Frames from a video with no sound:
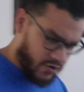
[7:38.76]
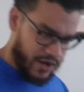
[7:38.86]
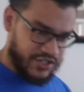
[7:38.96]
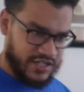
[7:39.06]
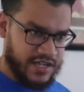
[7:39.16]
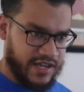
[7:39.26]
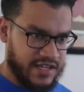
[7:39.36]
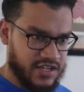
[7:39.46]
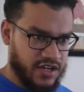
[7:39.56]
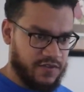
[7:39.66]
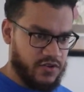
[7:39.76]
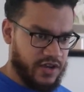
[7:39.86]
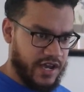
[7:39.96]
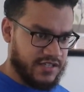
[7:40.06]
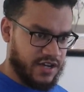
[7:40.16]
questions, I guess I'll give you
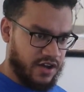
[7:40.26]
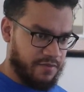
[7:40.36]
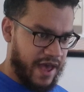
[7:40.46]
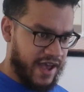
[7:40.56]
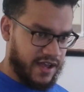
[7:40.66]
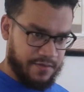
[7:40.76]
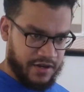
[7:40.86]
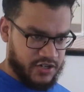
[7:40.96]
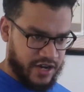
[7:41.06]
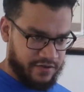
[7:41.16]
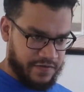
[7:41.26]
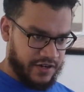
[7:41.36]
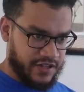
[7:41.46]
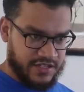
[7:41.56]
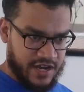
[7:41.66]
guys a call back. I'm going to try to figure
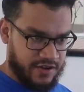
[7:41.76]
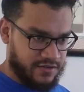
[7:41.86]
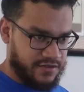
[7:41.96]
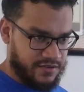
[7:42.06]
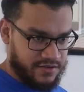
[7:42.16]
this out.